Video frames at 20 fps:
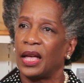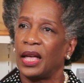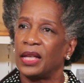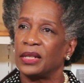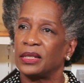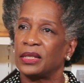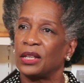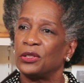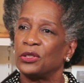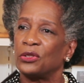
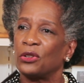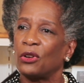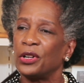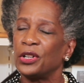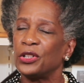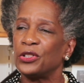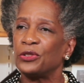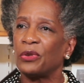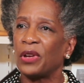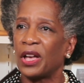As I
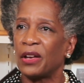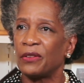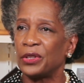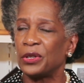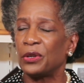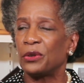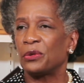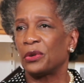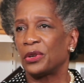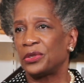started
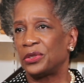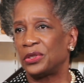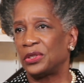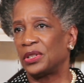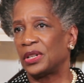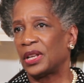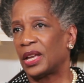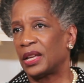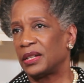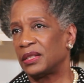traveling across the
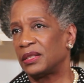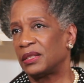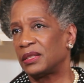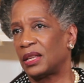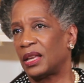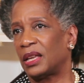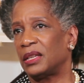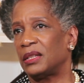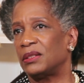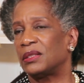United
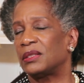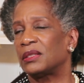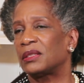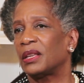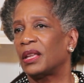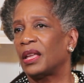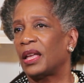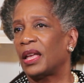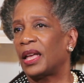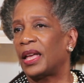States,
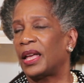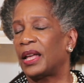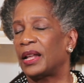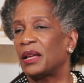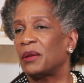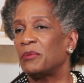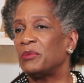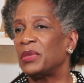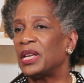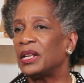and
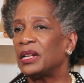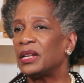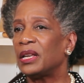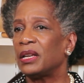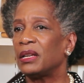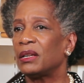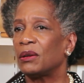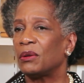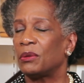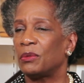I'm
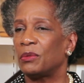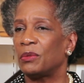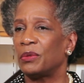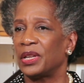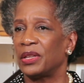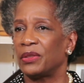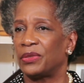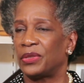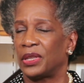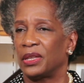meeting
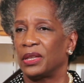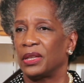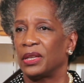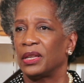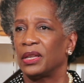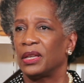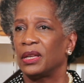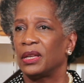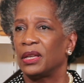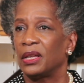with
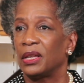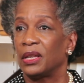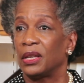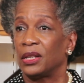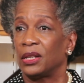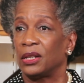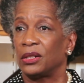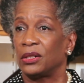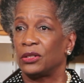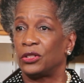
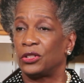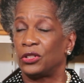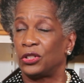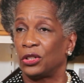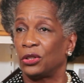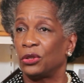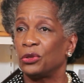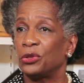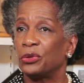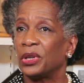
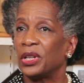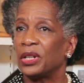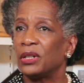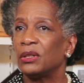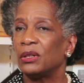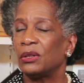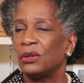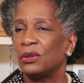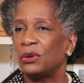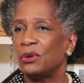
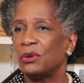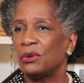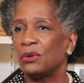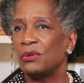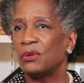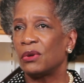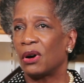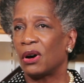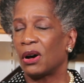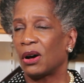children
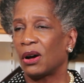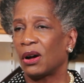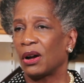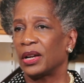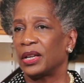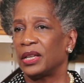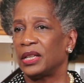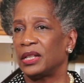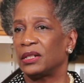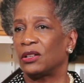who
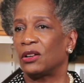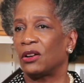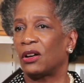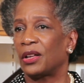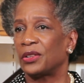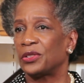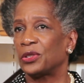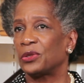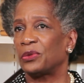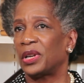are
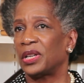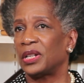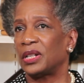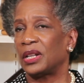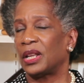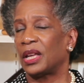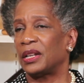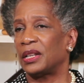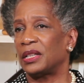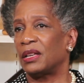
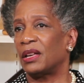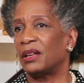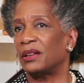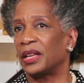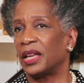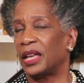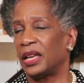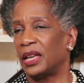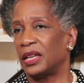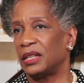incarcerated at a
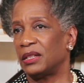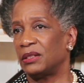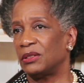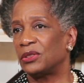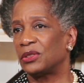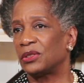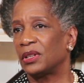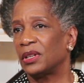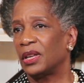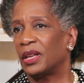young
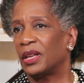age,